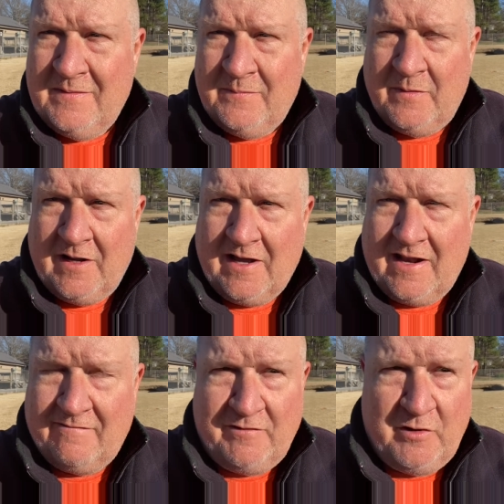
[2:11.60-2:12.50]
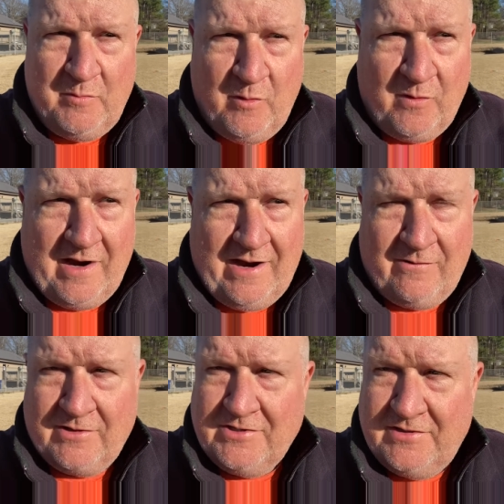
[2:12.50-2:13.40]
But I got a few more
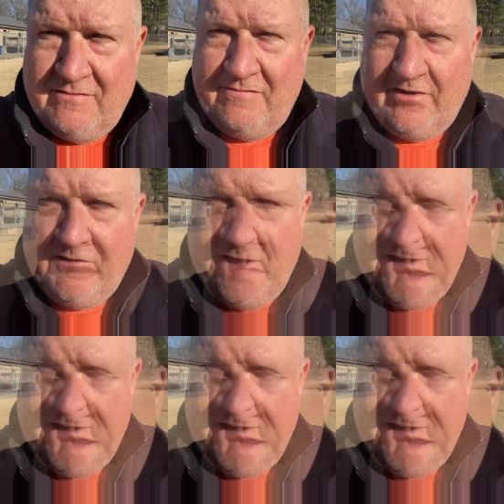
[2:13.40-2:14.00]
hours to figure it out.